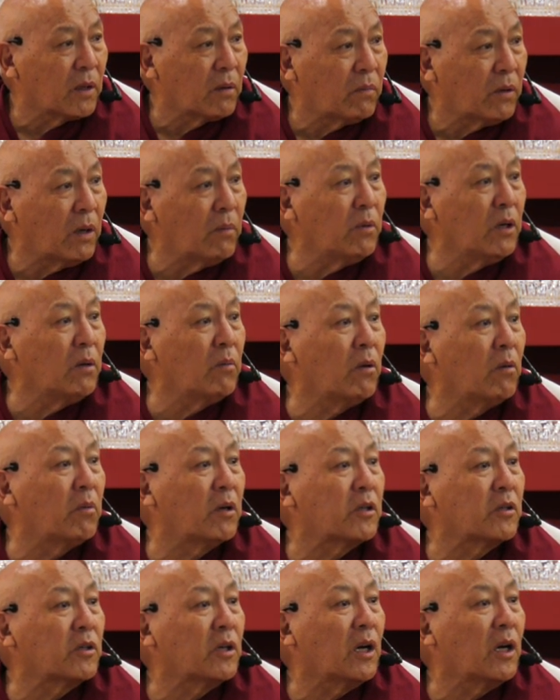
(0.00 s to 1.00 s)
family
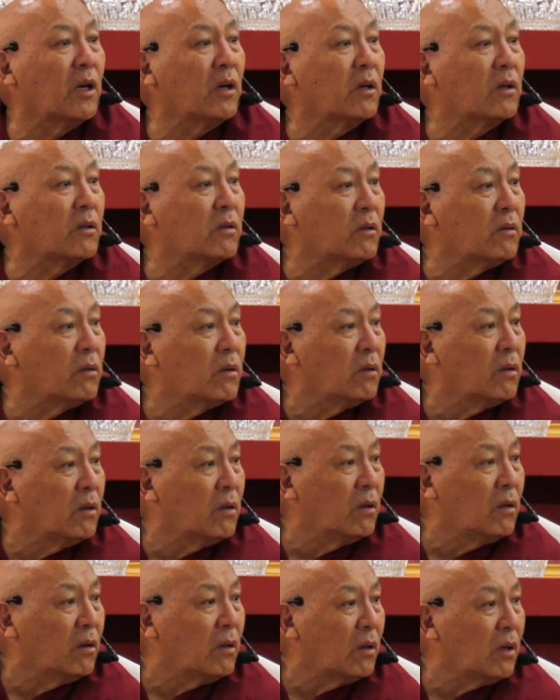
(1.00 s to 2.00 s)
members can't
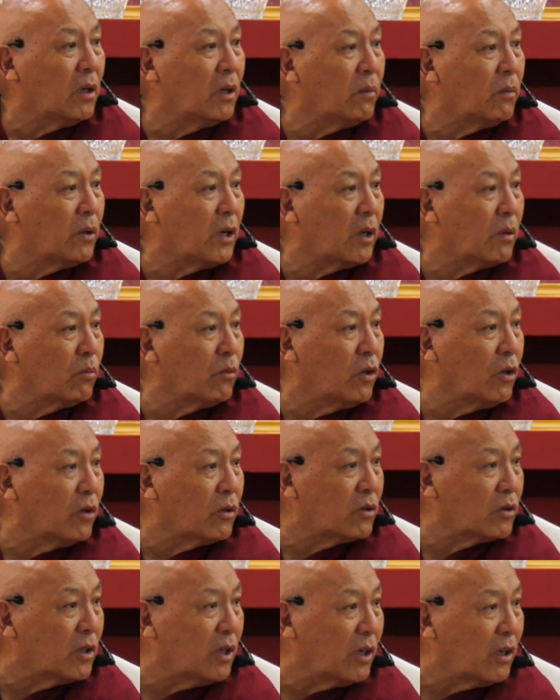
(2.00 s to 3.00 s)
live
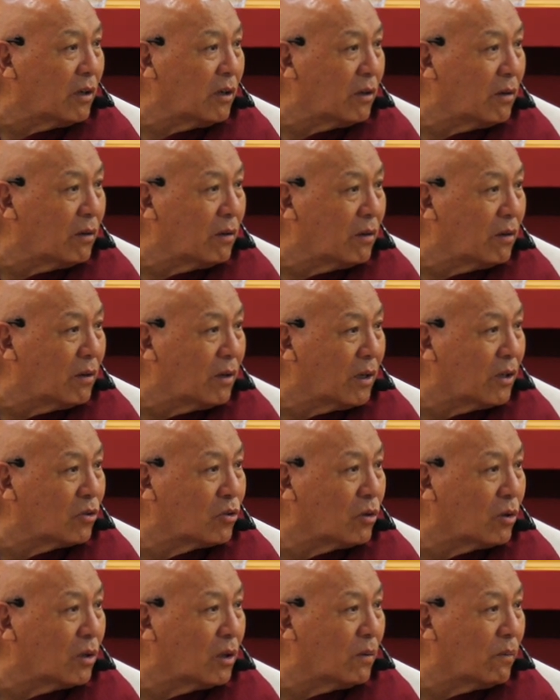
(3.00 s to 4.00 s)
harmoniously,
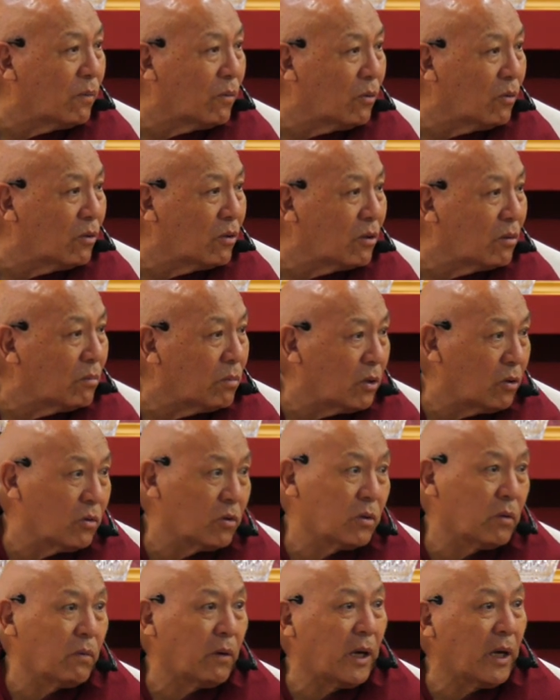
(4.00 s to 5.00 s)
enjoy the food
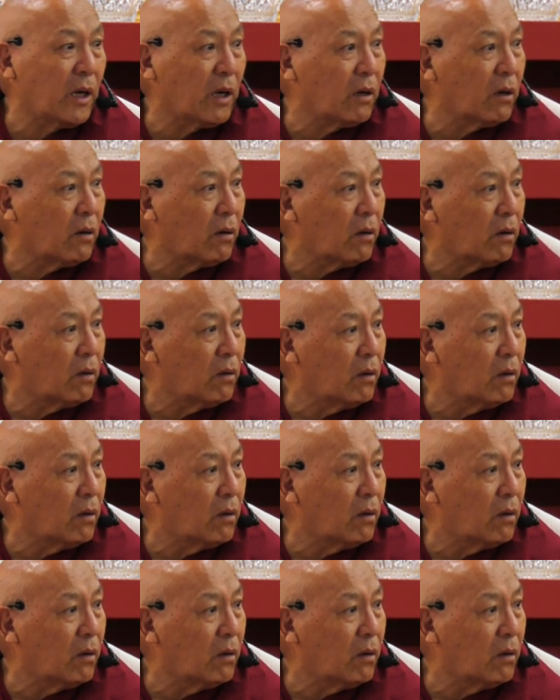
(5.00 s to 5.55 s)
because of anger.